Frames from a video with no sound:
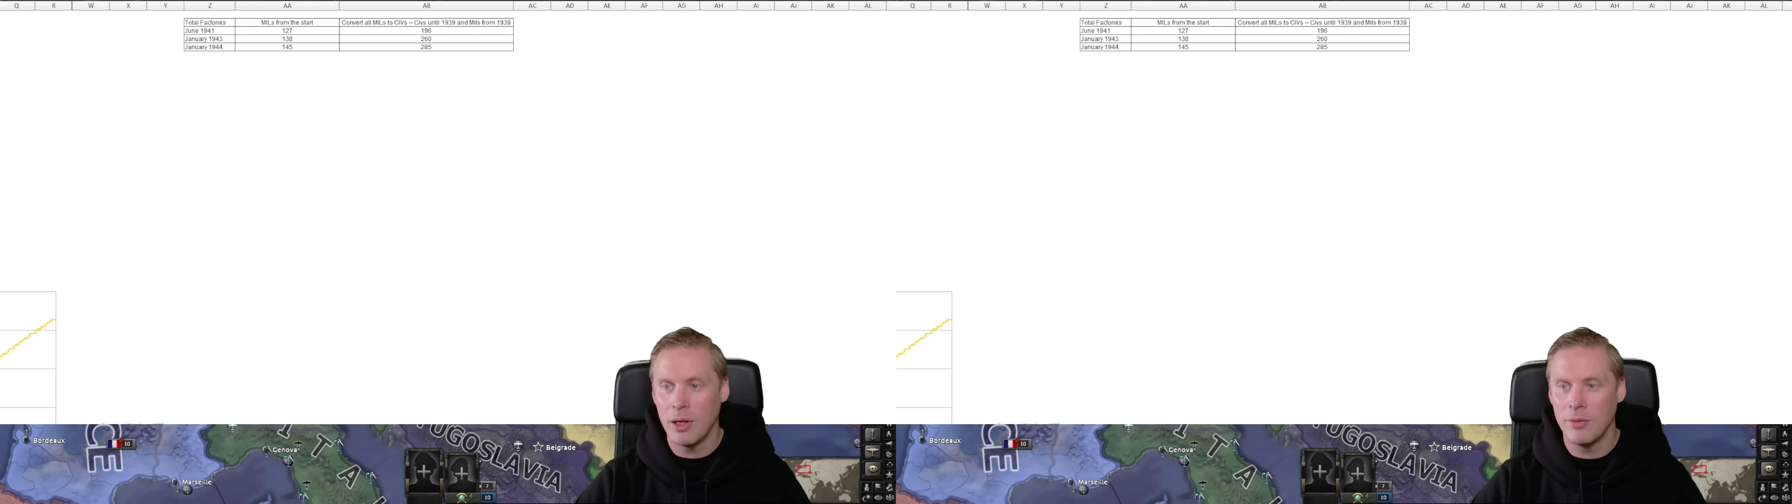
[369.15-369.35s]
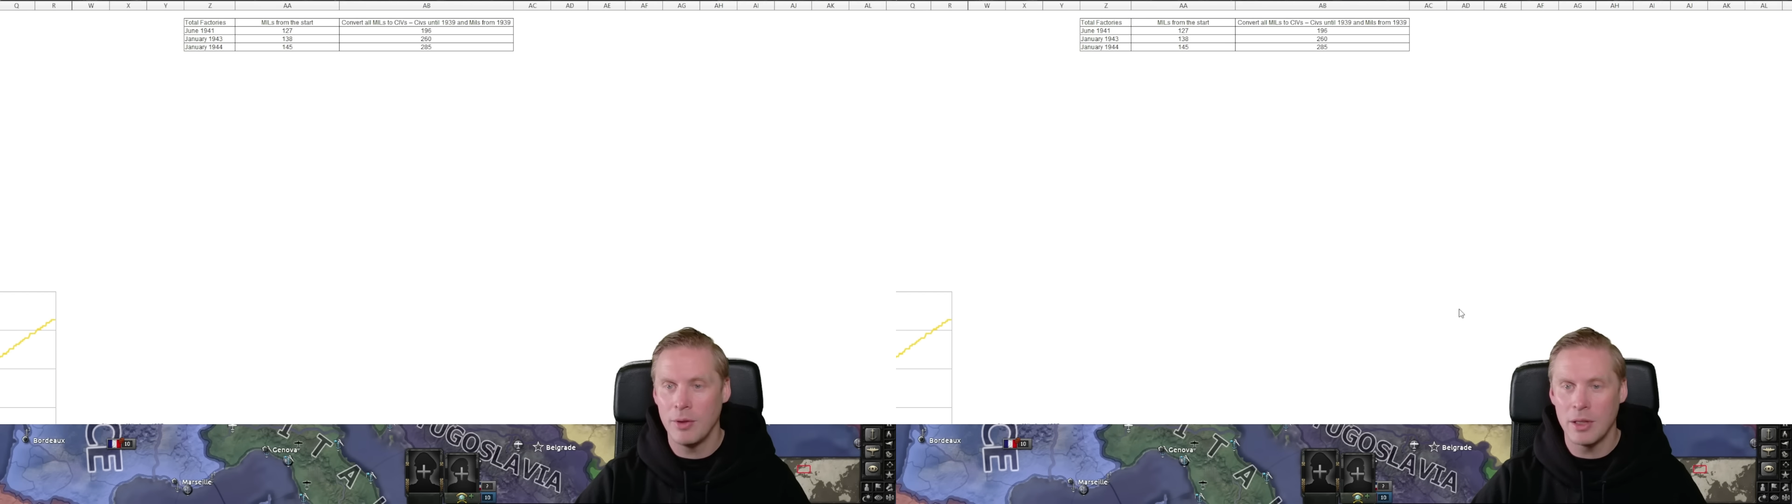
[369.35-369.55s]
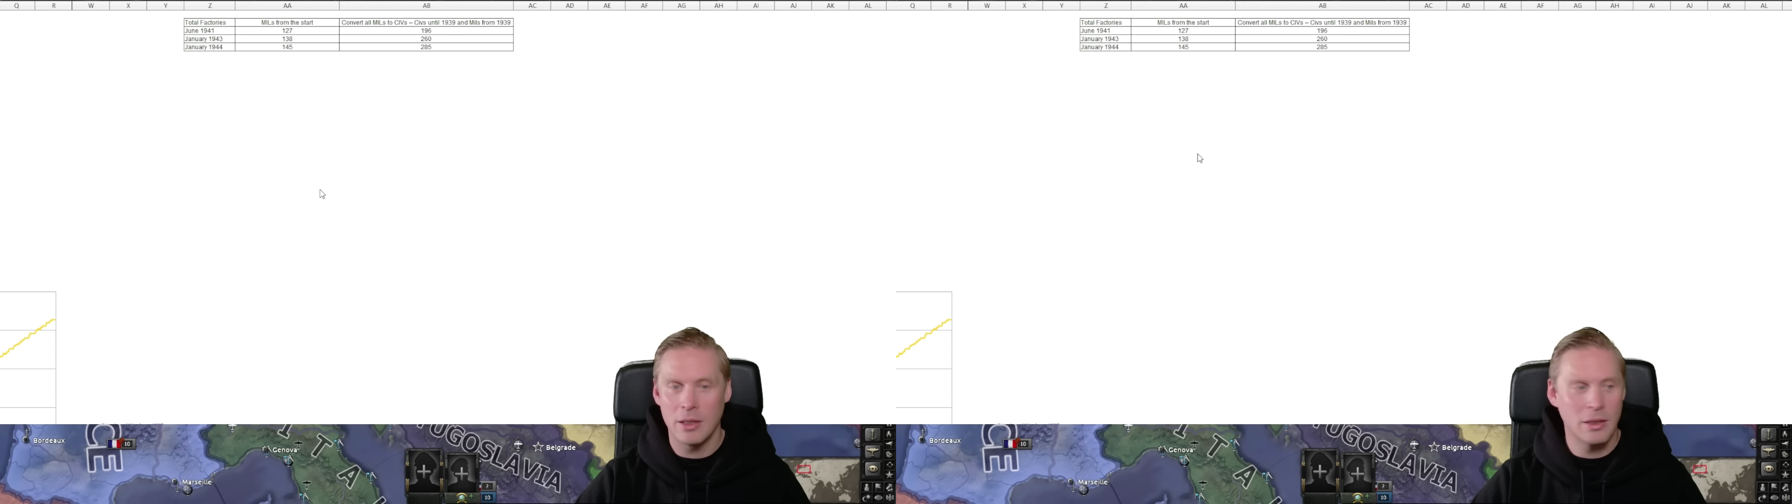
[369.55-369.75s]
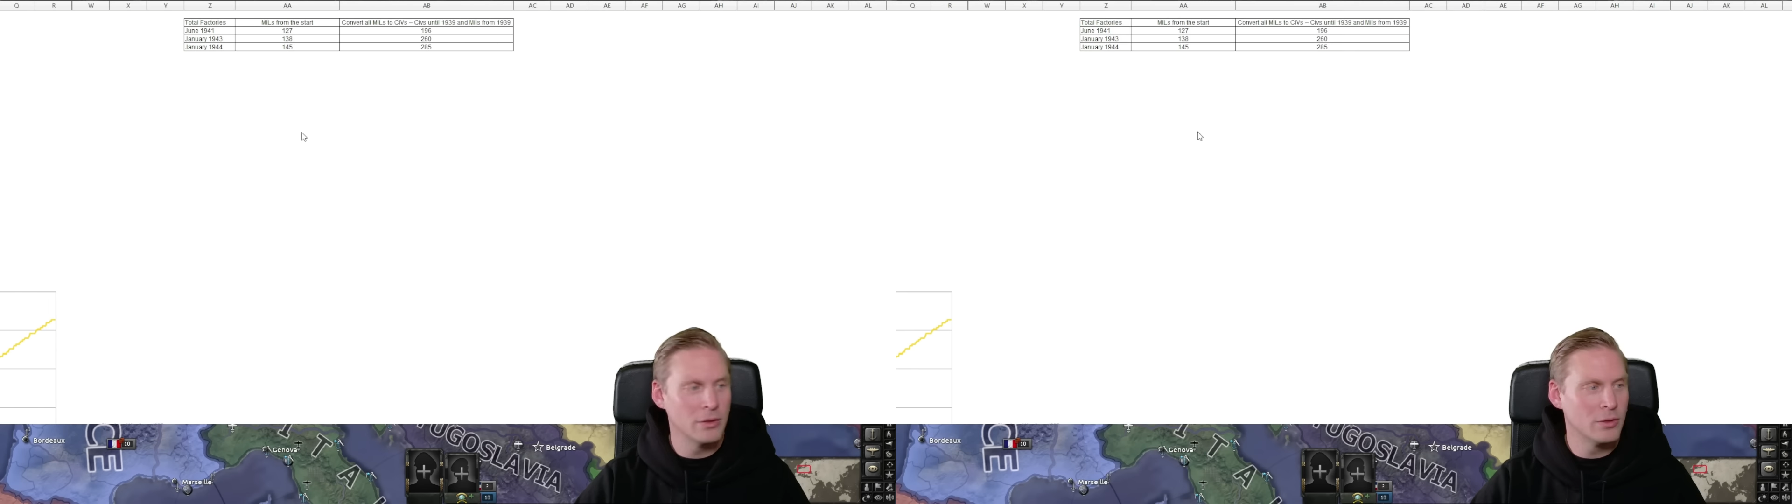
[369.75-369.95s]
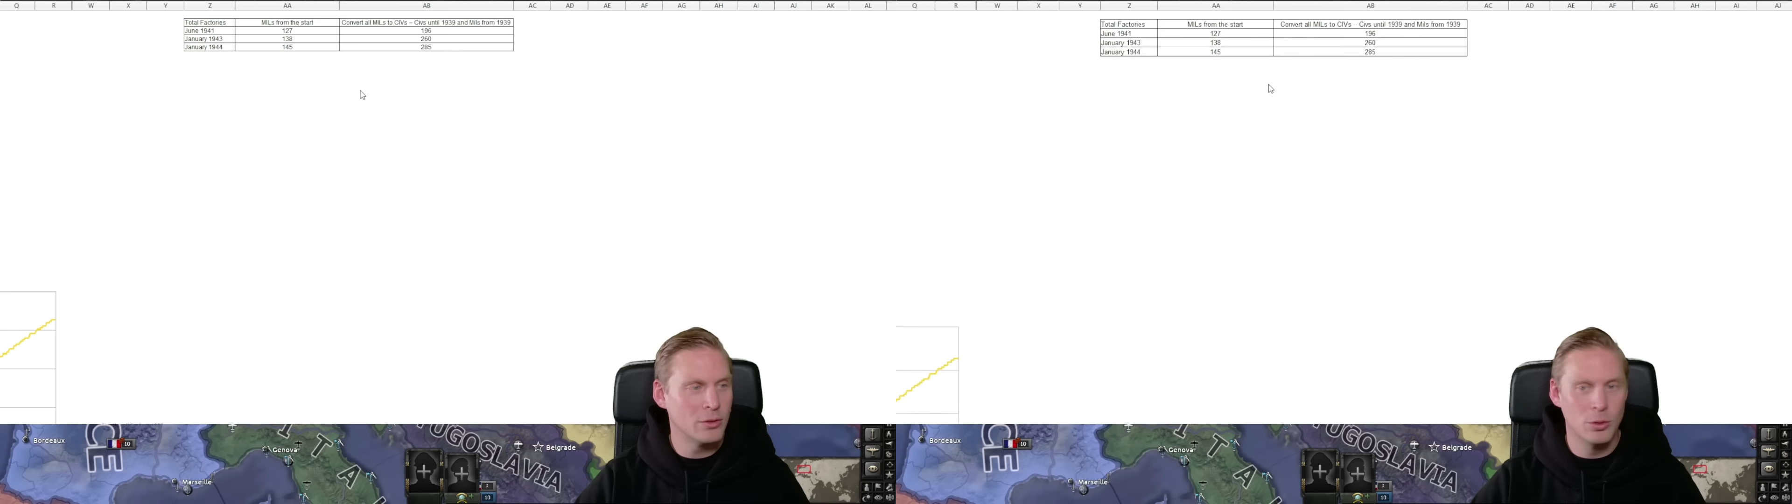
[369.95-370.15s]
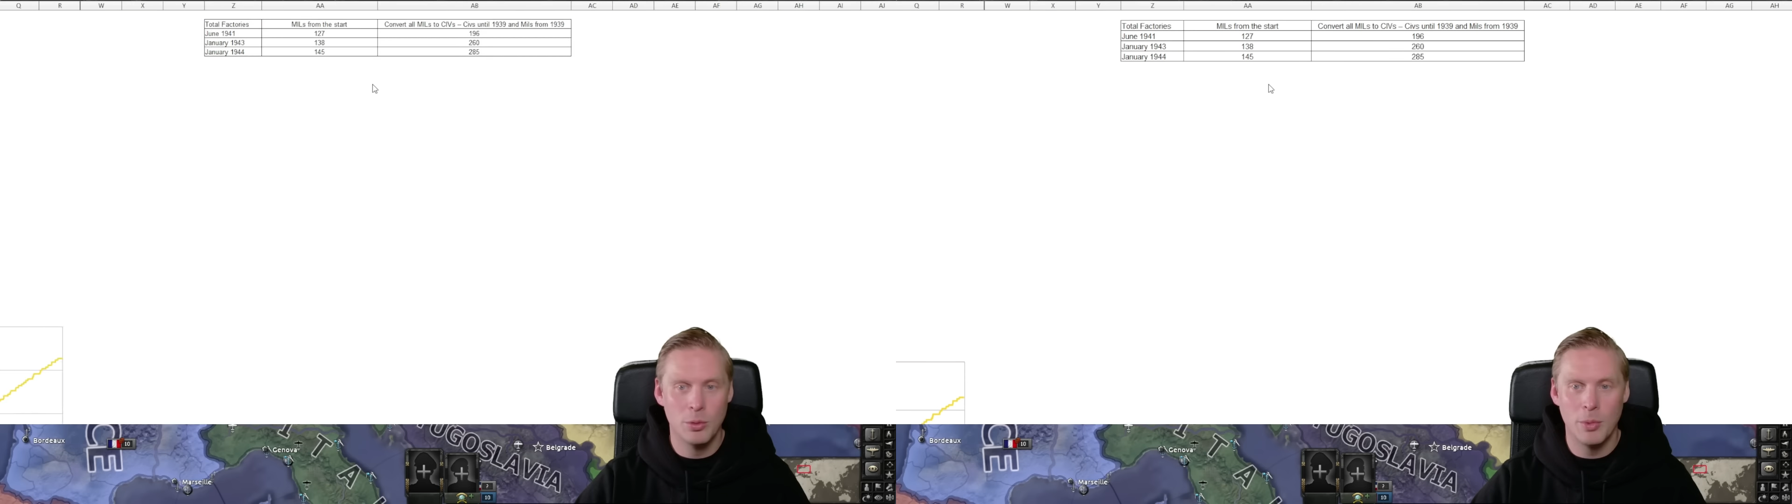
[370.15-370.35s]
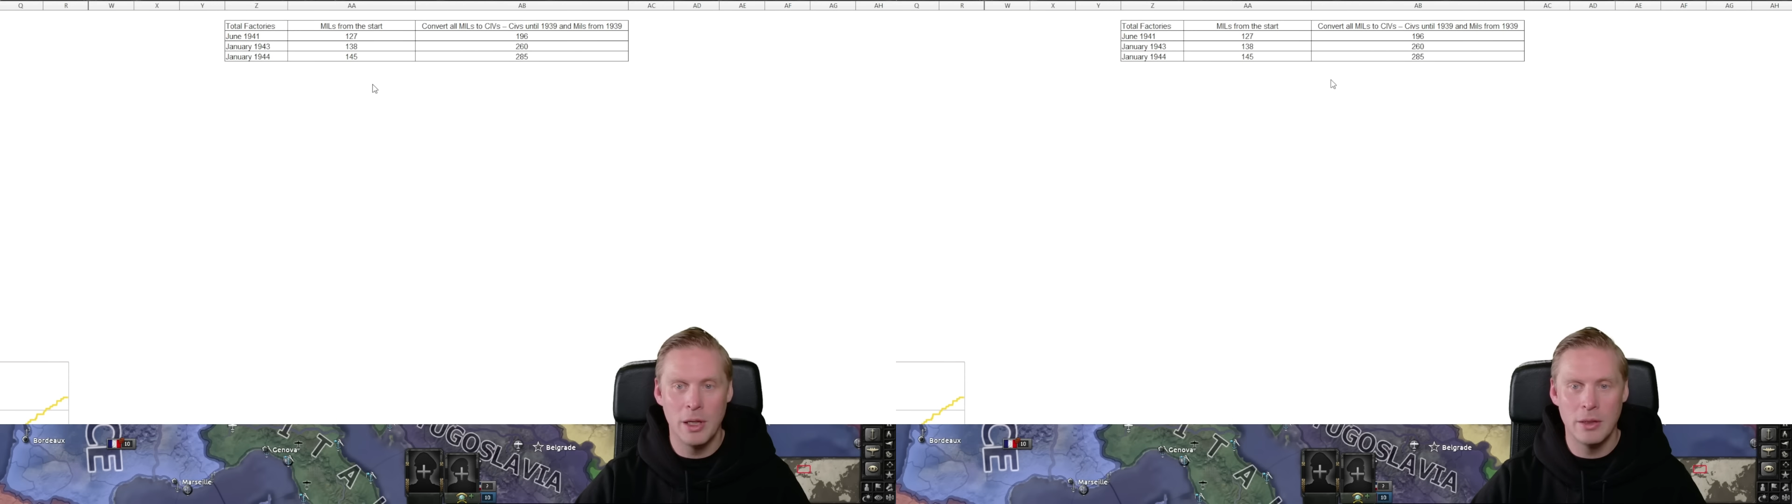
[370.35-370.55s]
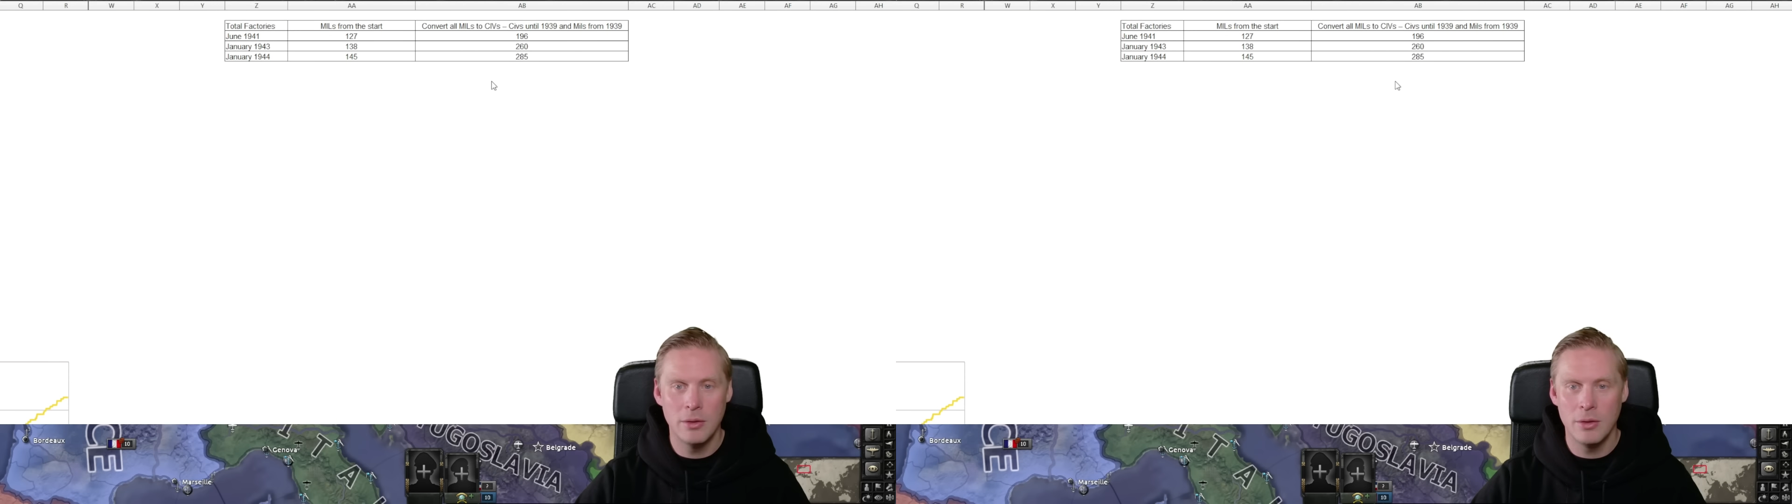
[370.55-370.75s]
I think I can zoom
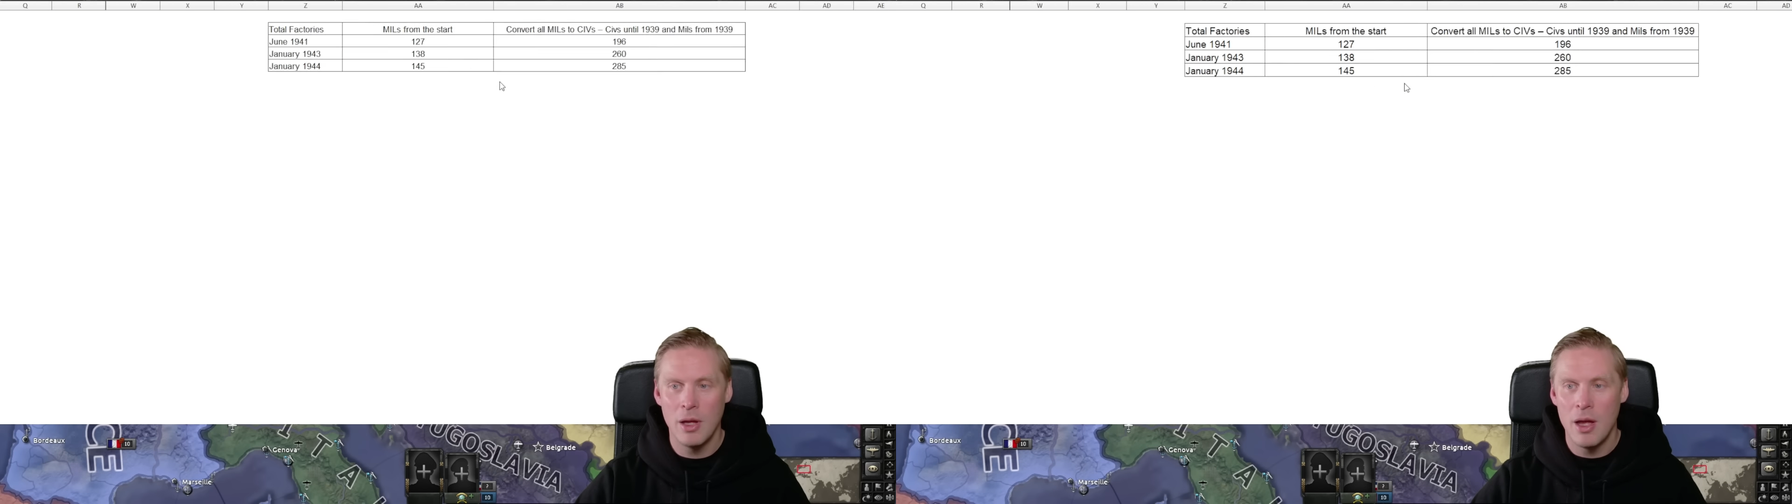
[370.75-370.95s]
in.